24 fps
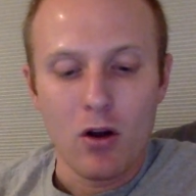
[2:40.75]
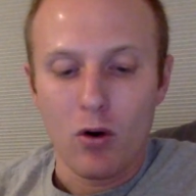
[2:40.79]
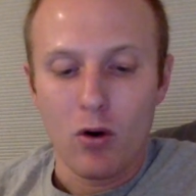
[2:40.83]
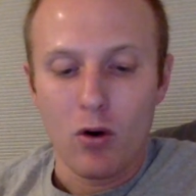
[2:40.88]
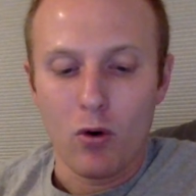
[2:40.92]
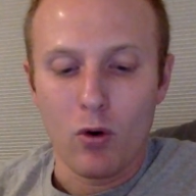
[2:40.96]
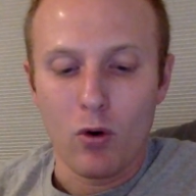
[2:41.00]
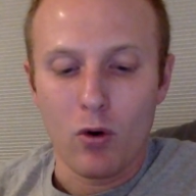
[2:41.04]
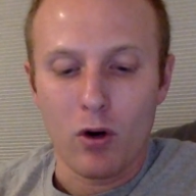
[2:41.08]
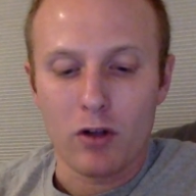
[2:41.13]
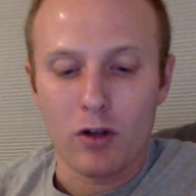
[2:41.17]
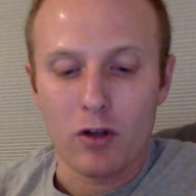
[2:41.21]

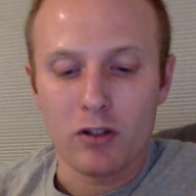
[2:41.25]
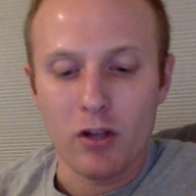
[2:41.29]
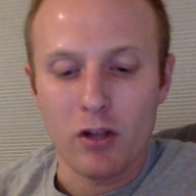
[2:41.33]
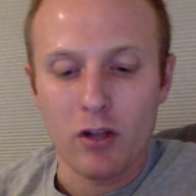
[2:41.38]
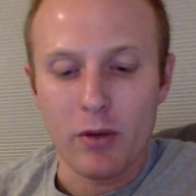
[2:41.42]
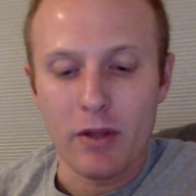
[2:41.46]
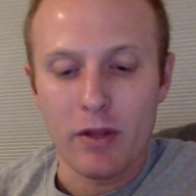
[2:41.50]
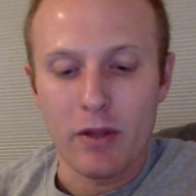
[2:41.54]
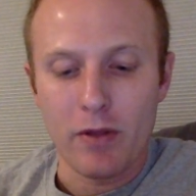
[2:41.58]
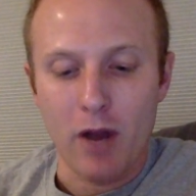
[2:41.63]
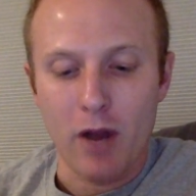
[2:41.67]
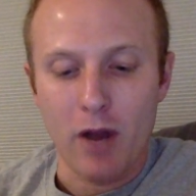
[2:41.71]
or so
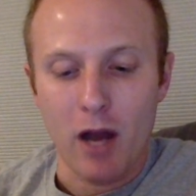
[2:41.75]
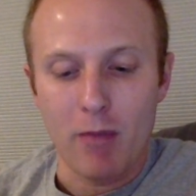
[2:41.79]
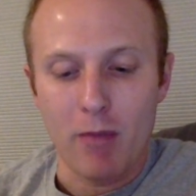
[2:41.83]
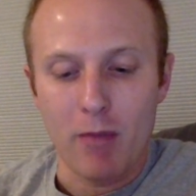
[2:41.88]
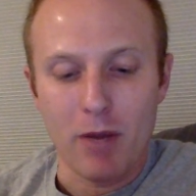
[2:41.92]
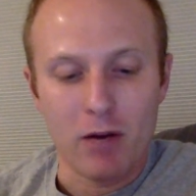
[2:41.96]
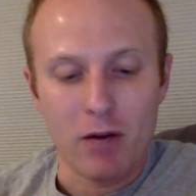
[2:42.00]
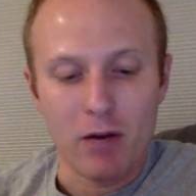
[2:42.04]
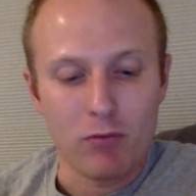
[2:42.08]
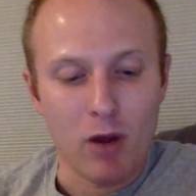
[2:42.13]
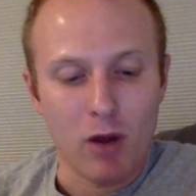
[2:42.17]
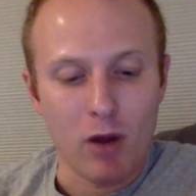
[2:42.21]
he thought, by
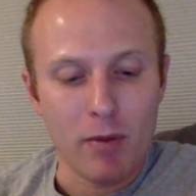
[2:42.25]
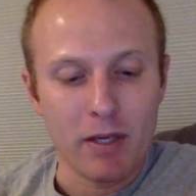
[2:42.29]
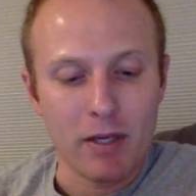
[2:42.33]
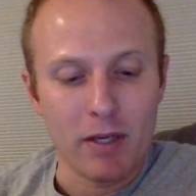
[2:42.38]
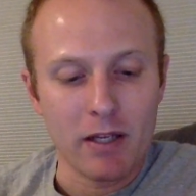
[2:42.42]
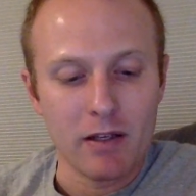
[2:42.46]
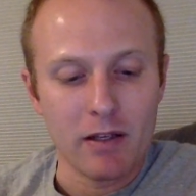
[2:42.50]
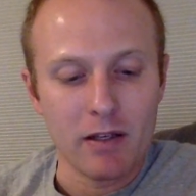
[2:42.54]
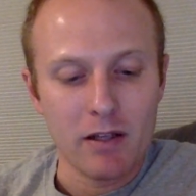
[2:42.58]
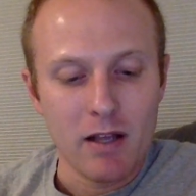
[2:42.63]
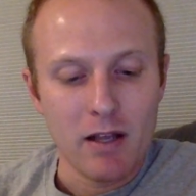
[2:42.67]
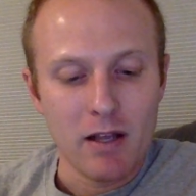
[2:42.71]
rubbing
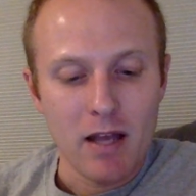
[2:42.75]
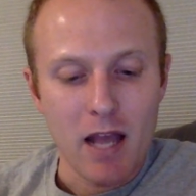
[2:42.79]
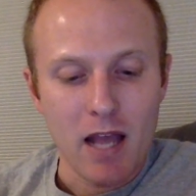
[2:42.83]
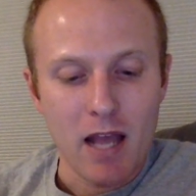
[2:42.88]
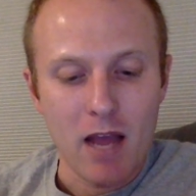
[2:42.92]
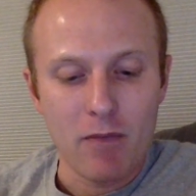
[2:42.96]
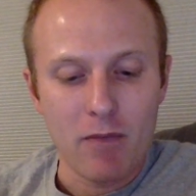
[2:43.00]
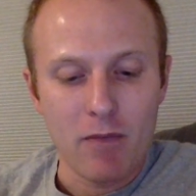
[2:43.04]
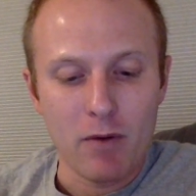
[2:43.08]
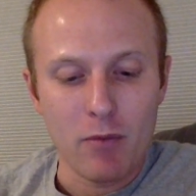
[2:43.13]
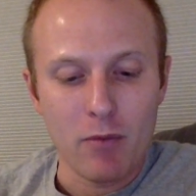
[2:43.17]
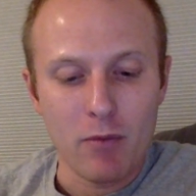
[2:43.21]
it
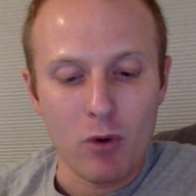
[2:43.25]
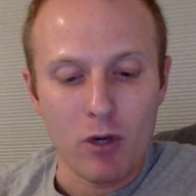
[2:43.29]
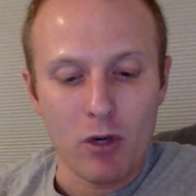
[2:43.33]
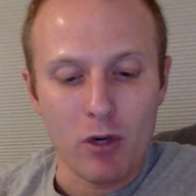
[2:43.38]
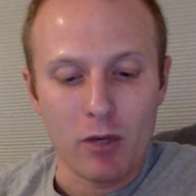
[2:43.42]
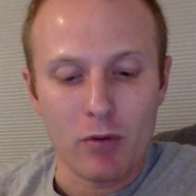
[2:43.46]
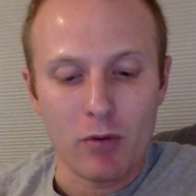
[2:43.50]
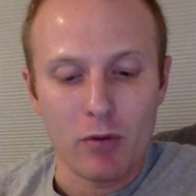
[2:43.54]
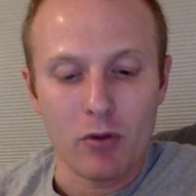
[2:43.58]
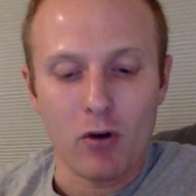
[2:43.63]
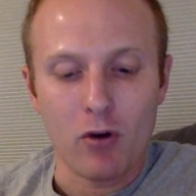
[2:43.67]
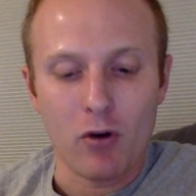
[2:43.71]
every morning
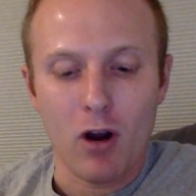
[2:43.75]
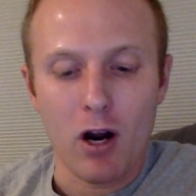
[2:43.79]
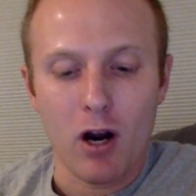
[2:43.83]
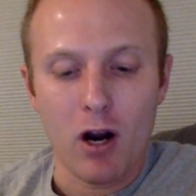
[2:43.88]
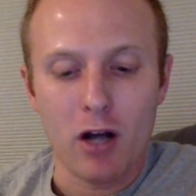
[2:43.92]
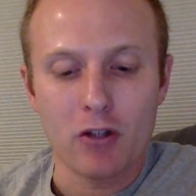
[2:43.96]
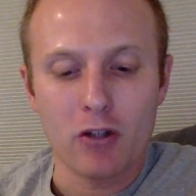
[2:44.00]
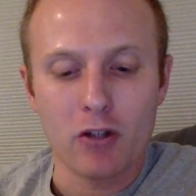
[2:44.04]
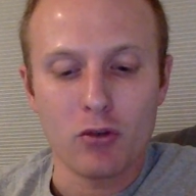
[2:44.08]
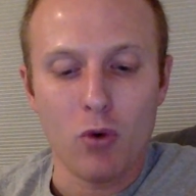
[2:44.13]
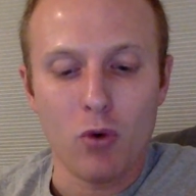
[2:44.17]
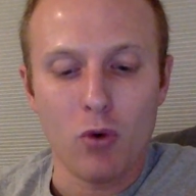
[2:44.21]
with
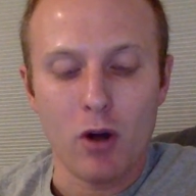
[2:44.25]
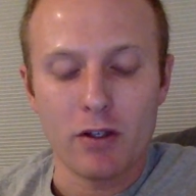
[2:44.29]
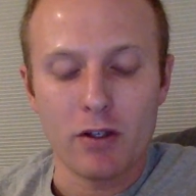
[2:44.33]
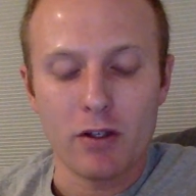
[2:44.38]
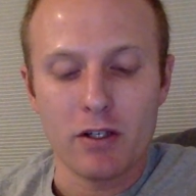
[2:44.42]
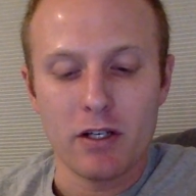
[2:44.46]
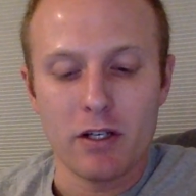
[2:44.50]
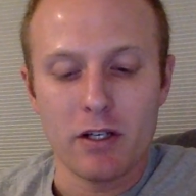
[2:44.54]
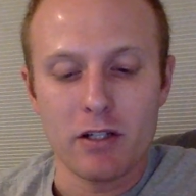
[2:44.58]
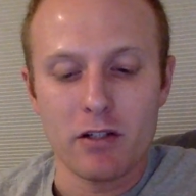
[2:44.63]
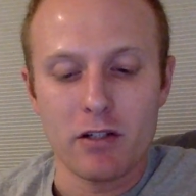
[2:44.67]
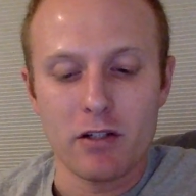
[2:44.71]
large
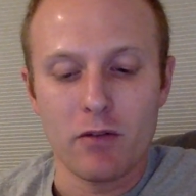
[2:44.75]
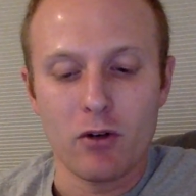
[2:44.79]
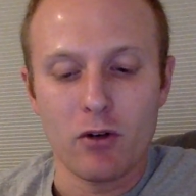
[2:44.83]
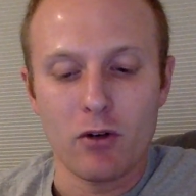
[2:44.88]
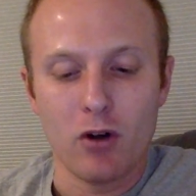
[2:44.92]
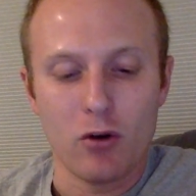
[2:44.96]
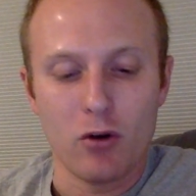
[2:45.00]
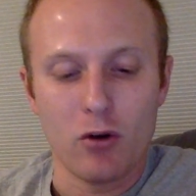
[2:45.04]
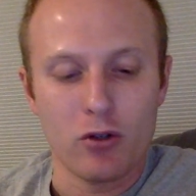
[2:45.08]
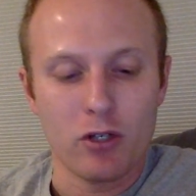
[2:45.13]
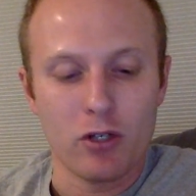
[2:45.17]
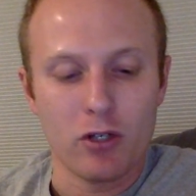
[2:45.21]
quantities of a
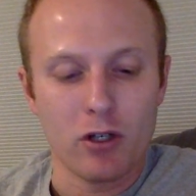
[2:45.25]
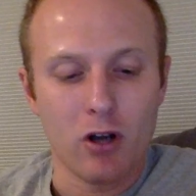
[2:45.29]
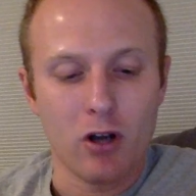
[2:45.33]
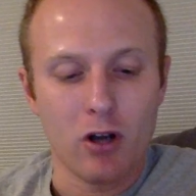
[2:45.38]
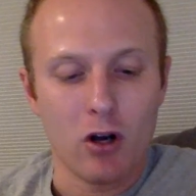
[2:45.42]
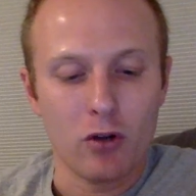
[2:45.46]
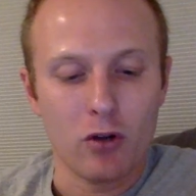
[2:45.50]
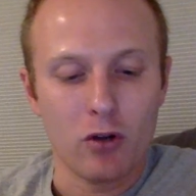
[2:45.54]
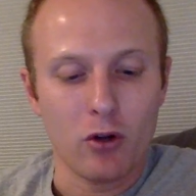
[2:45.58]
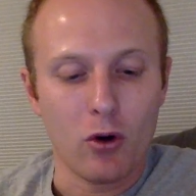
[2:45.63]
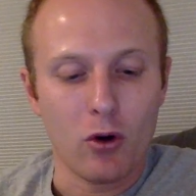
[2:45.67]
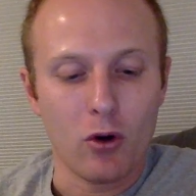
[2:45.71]
lotion
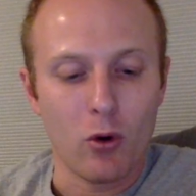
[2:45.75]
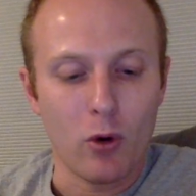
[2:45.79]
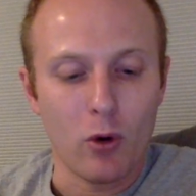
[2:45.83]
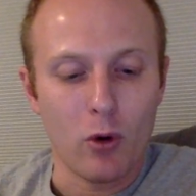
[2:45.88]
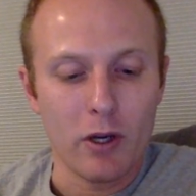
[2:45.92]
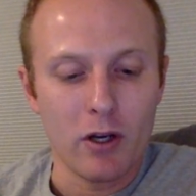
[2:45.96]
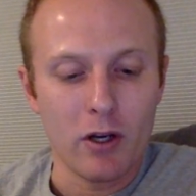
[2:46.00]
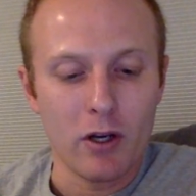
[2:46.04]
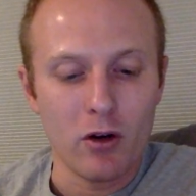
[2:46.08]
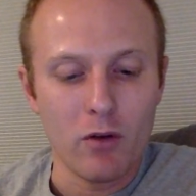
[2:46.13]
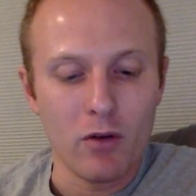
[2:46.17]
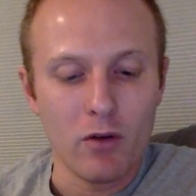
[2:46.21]
called
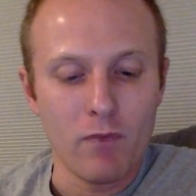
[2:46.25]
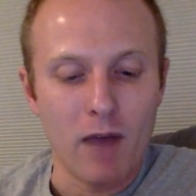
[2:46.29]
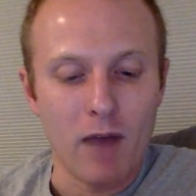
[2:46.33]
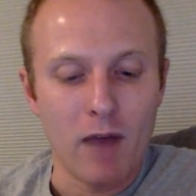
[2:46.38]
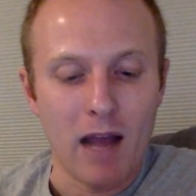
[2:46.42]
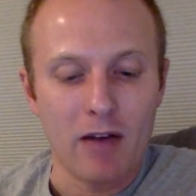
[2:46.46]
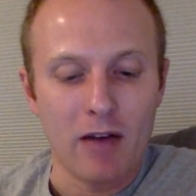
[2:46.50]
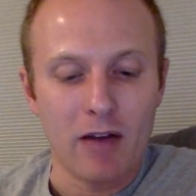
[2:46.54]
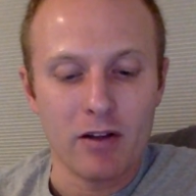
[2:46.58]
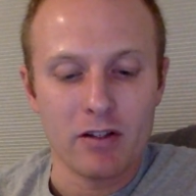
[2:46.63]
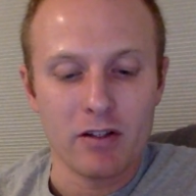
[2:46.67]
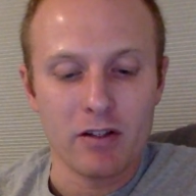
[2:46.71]
oil of
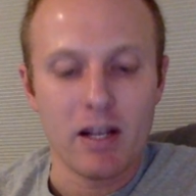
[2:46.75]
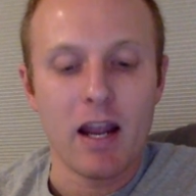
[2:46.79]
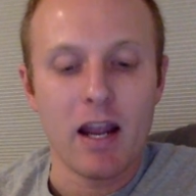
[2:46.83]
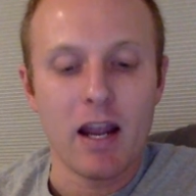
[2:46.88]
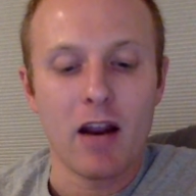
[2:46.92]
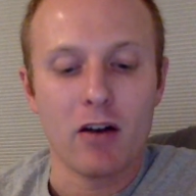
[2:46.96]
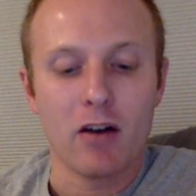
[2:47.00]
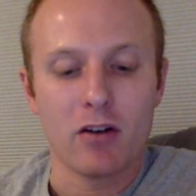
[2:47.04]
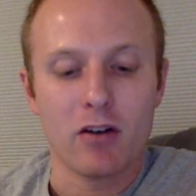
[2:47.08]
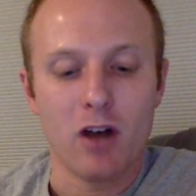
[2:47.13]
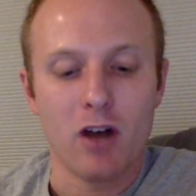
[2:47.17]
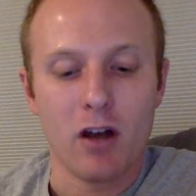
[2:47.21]
violets
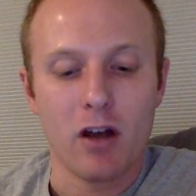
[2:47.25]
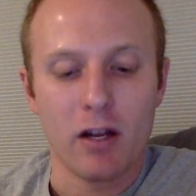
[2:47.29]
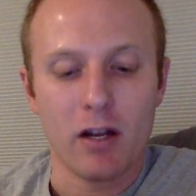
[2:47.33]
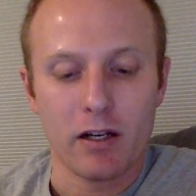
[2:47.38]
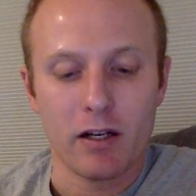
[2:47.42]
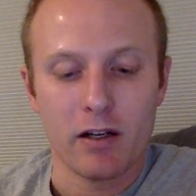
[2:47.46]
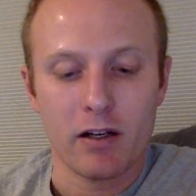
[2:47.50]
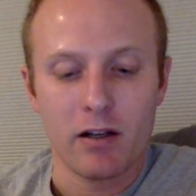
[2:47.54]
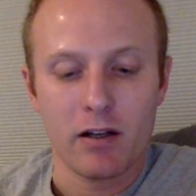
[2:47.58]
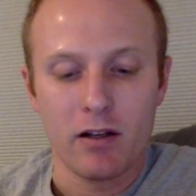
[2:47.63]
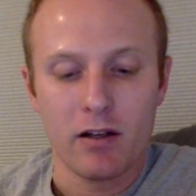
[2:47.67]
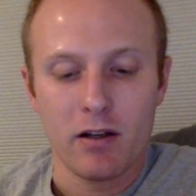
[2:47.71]
hair
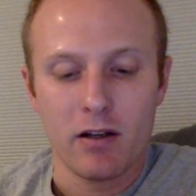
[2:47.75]
tonic.